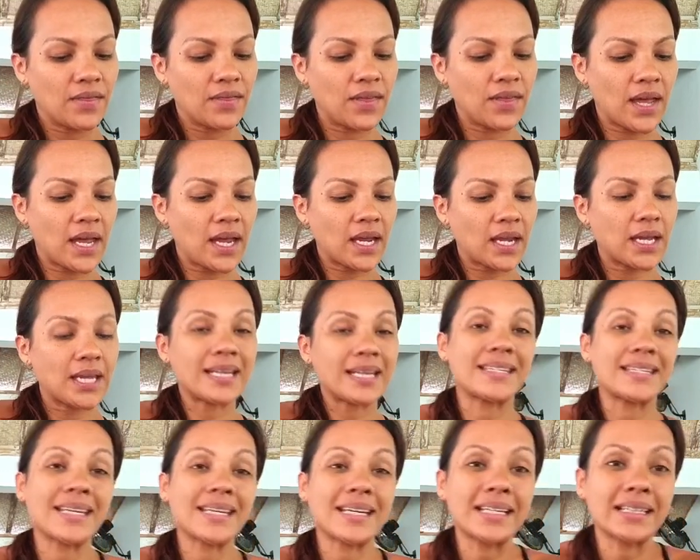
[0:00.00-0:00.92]
they
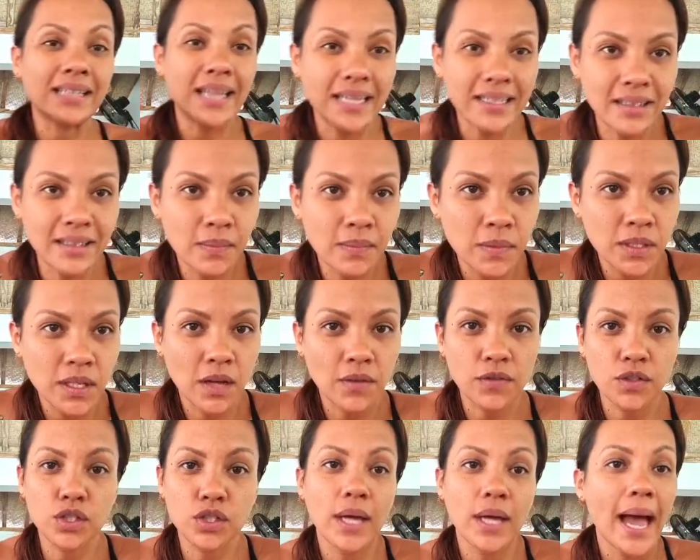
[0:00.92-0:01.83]
neglect
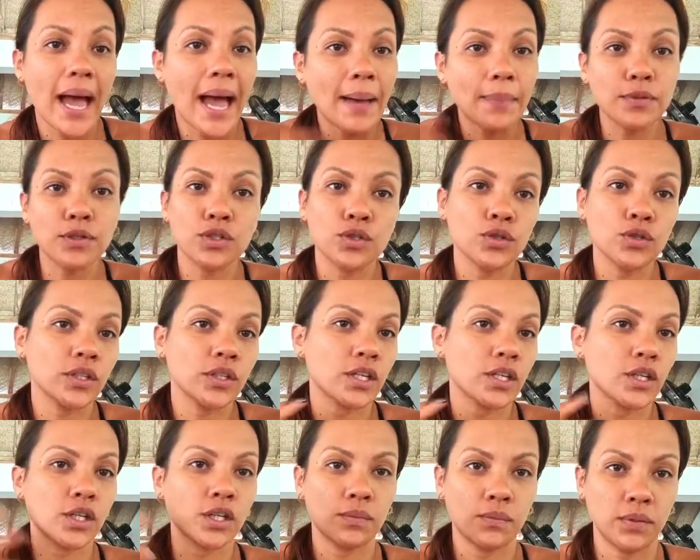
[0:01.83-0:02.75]
themselves
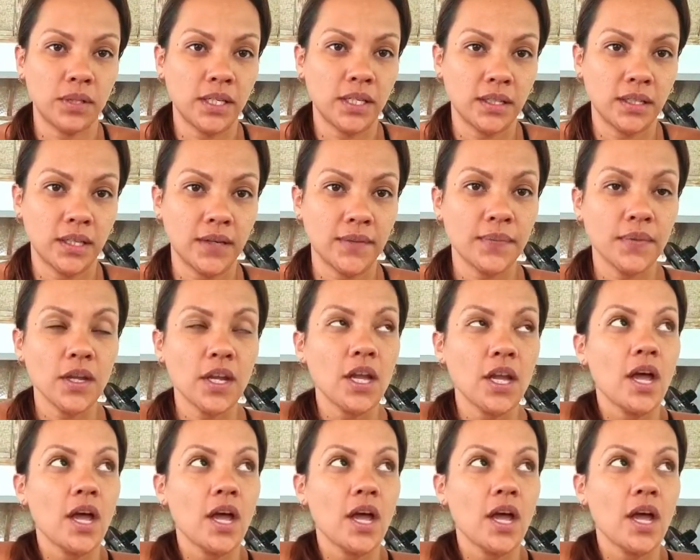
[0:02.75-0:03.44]
absolutely and completely.